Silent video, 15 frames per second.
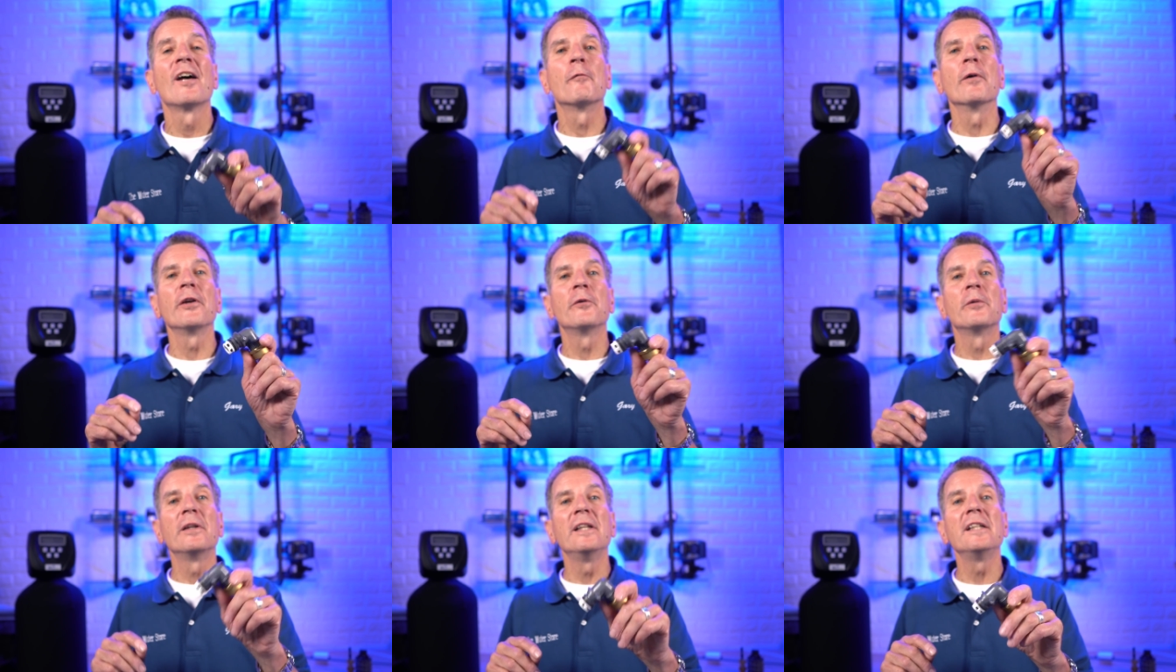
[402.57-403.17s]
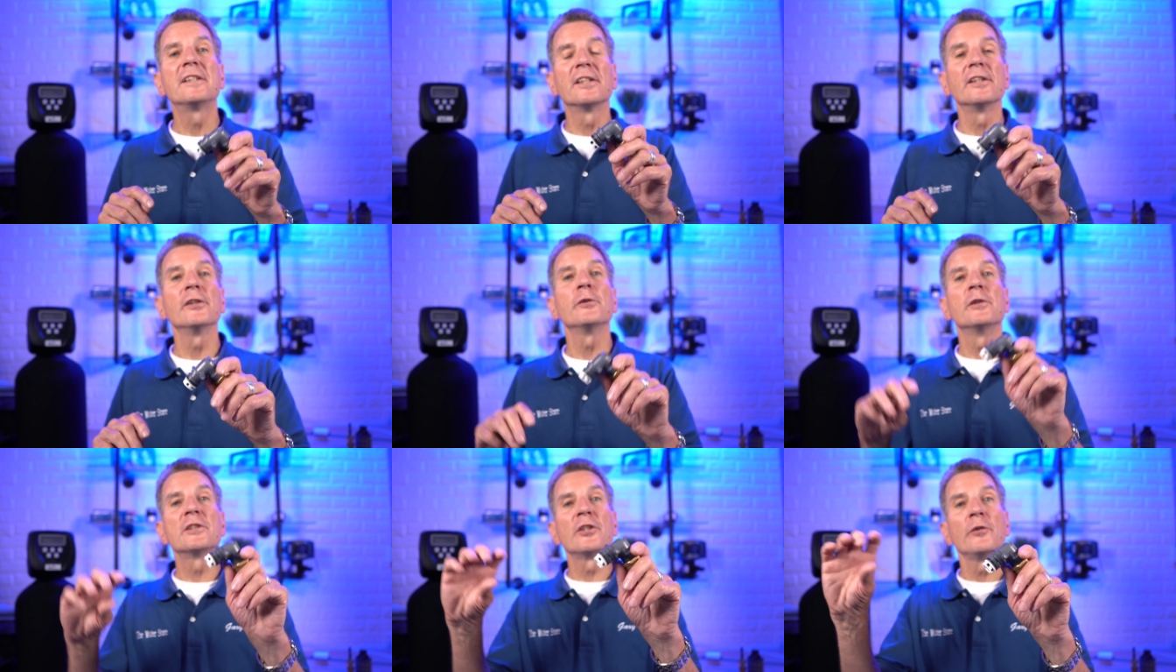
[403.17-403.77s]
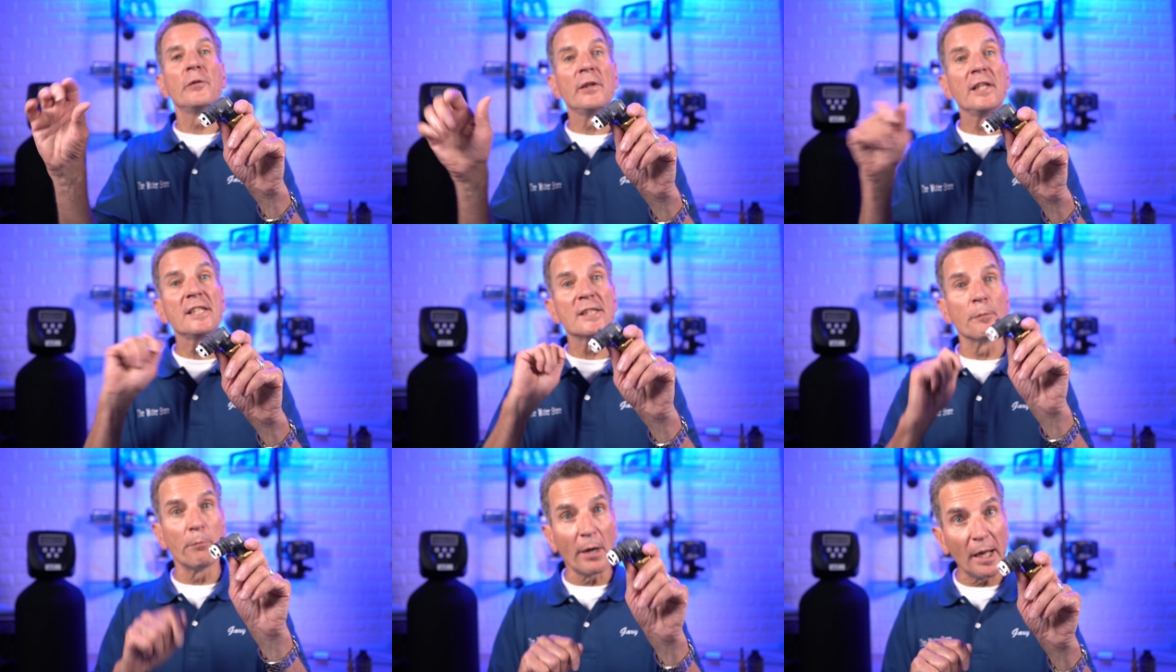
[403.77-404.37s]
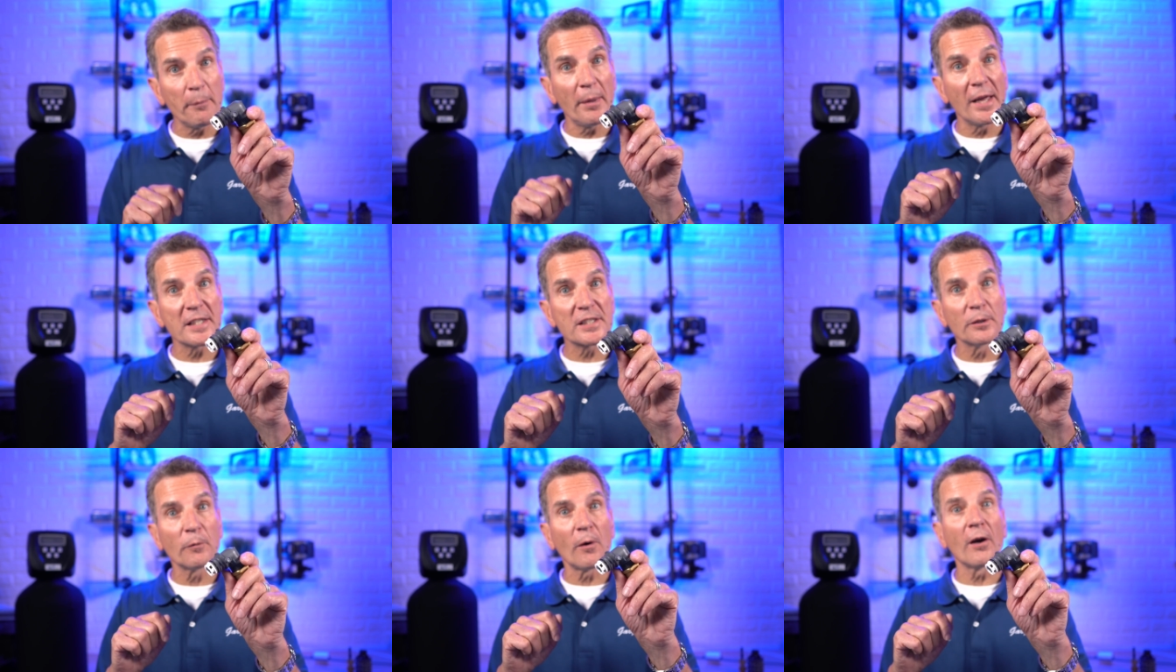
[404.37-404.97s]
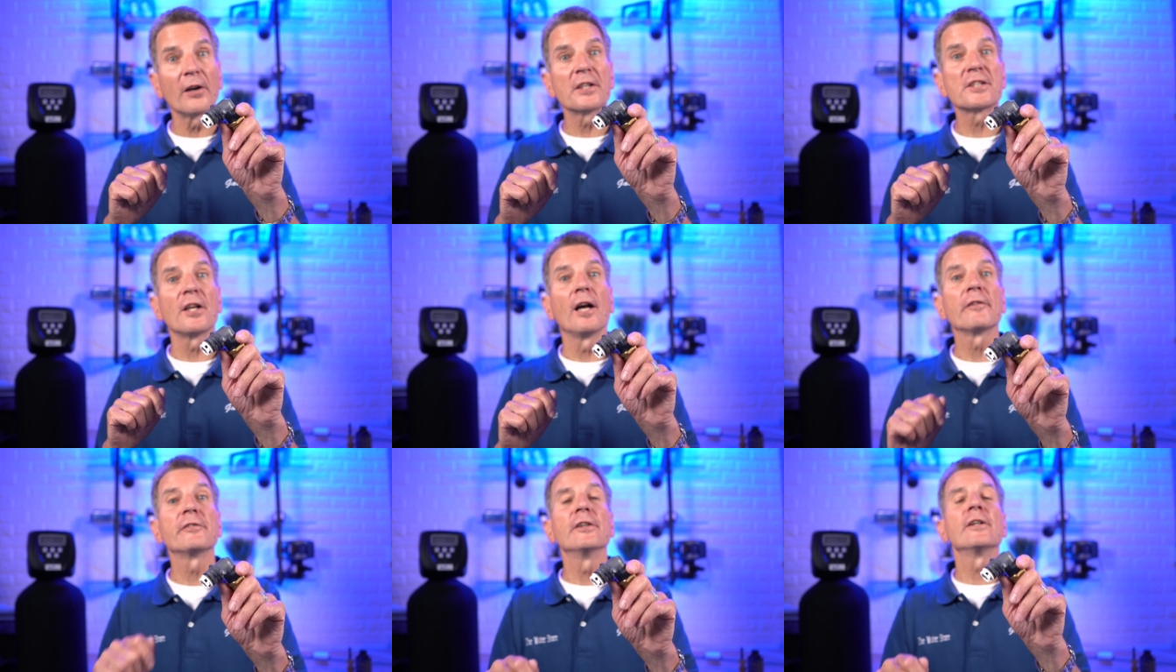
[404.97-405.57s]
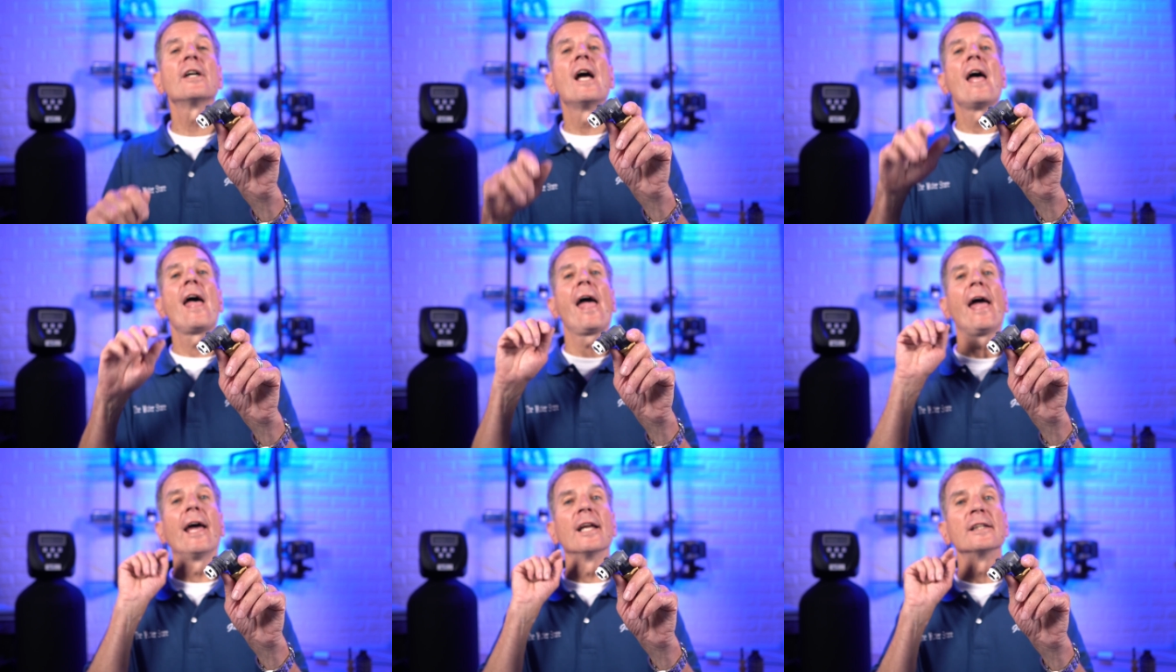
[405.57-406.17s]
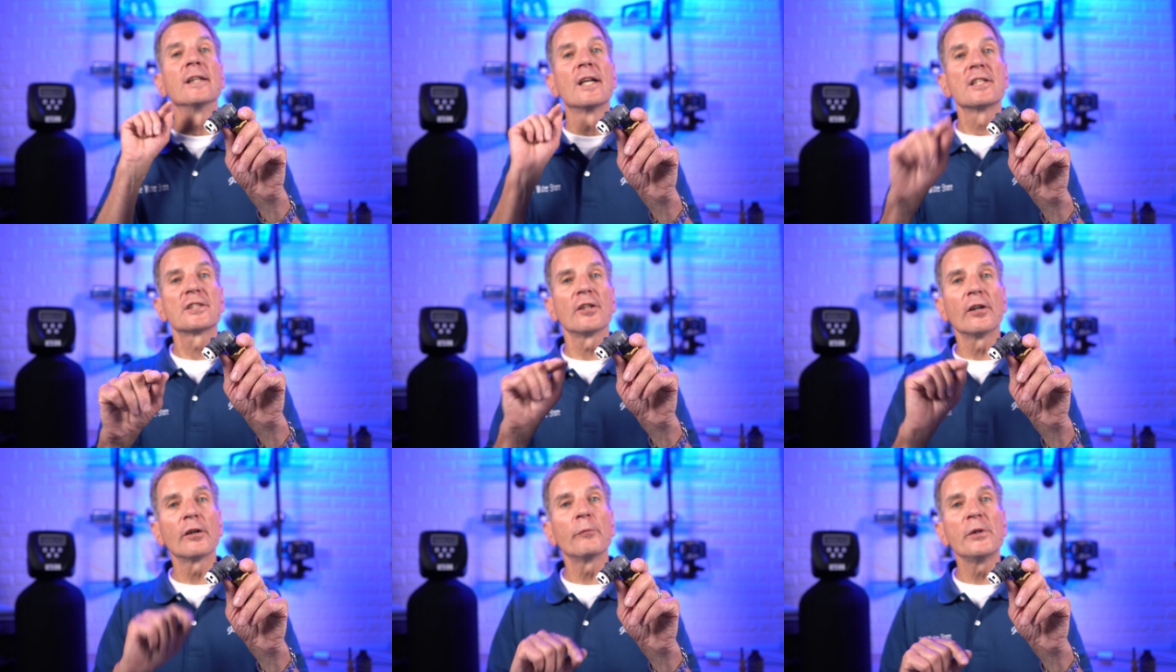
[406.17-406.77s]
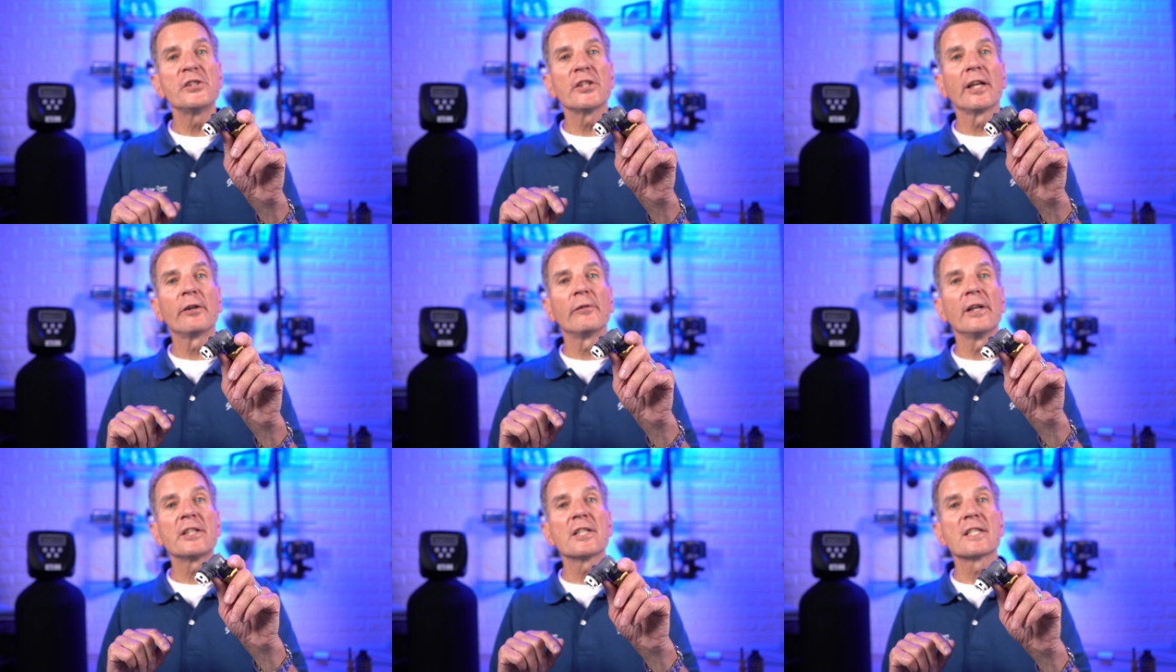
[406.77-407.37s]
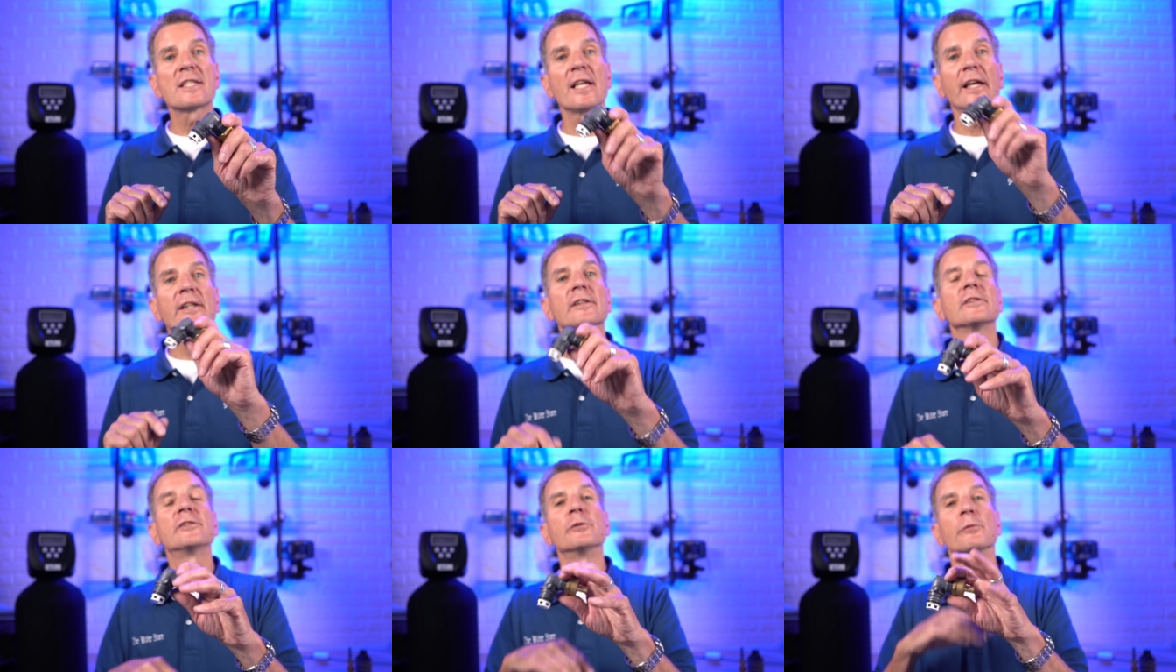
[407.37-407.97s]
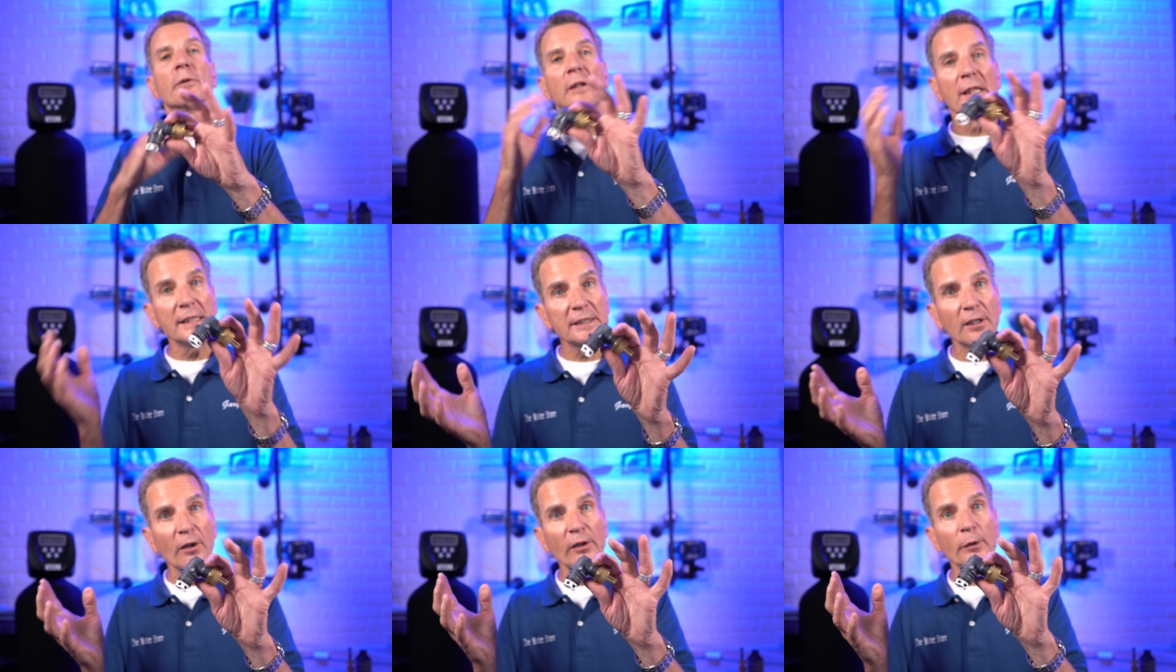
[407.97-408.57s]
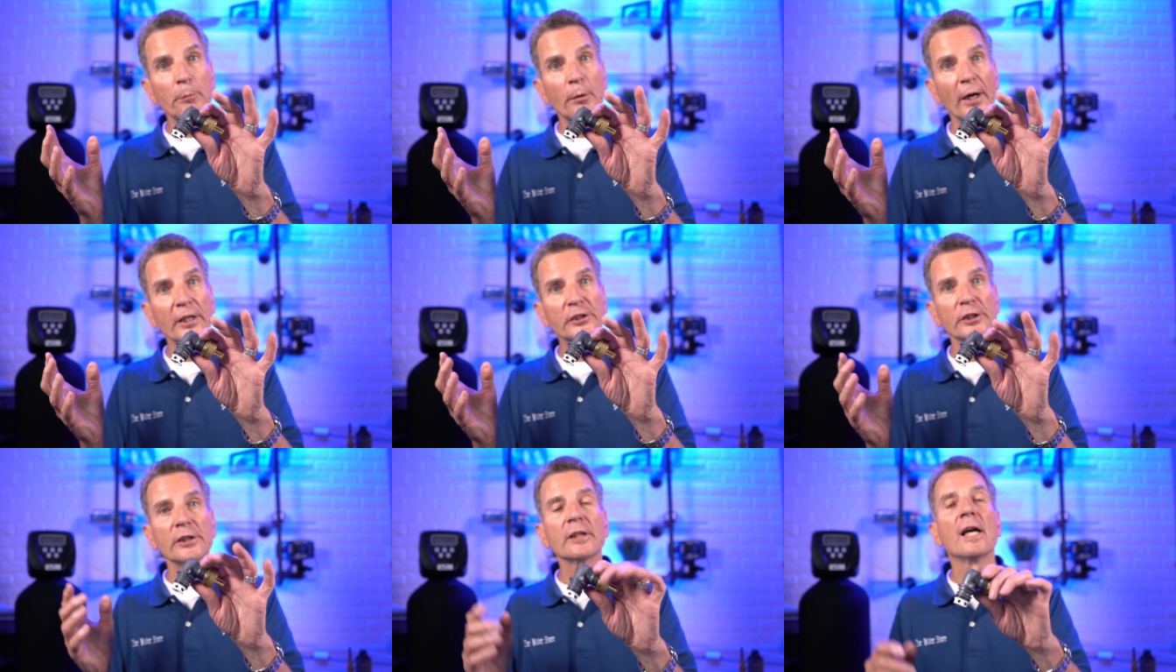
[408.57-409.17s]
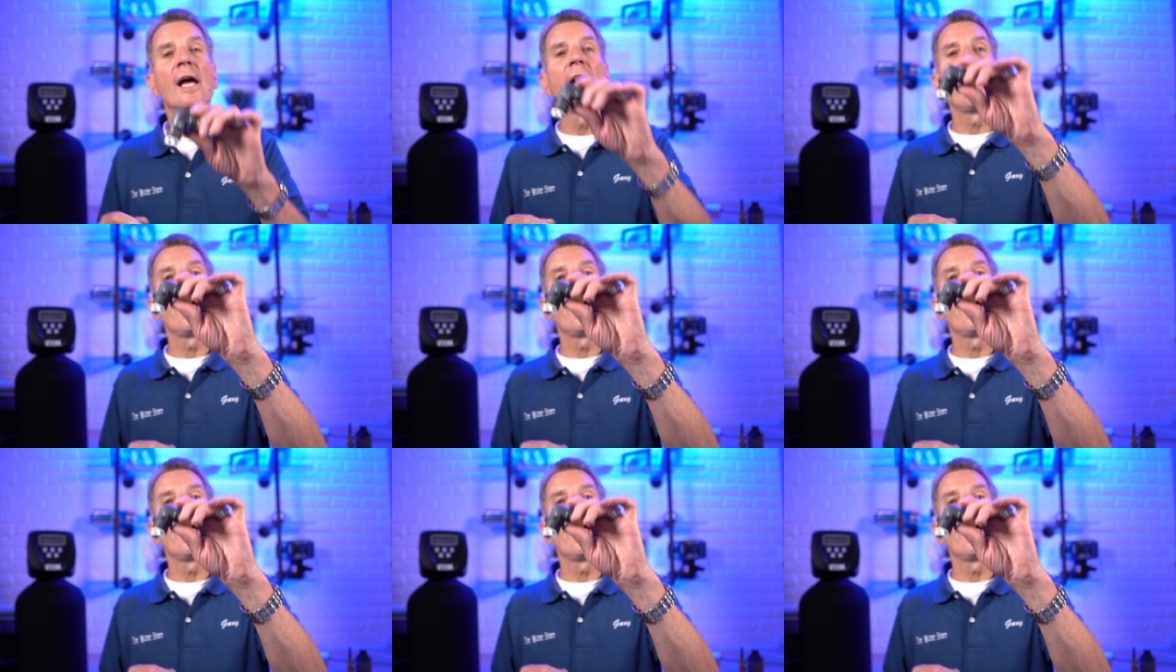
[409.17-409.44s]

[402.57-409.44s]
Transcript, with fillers: what you would need to do is you need to bypass the water softener and start a regeneration cycle to release all the pressure,